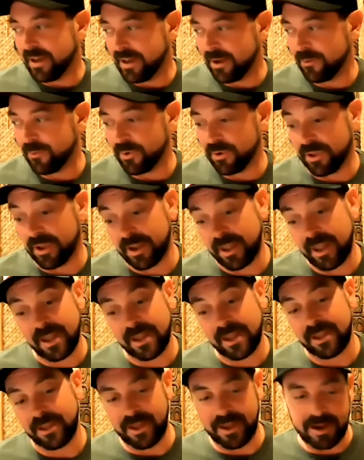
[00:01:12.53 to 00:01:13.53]
and we were like,
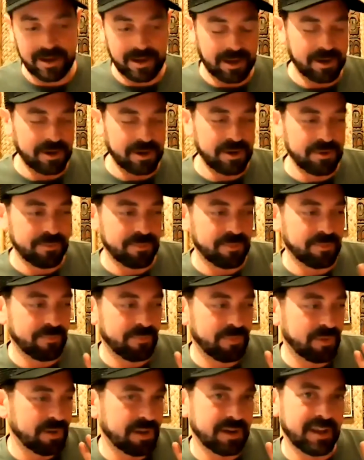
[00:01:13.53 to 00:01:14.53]
hey, I know
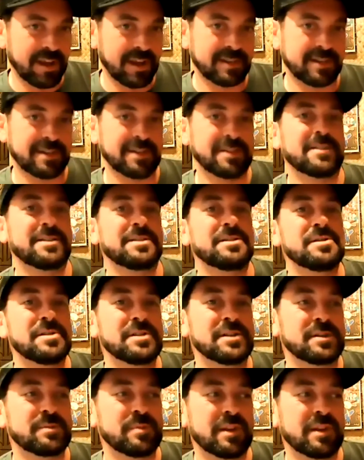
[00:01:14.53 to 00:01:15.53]
you didn't ask us to do
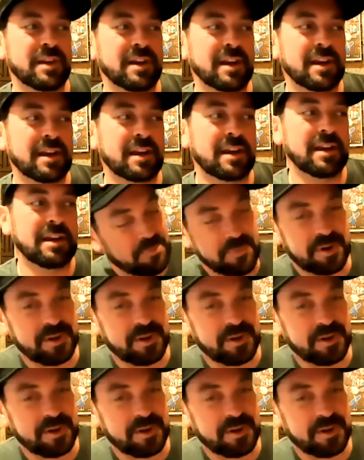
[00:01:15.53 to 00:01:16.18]
this, but we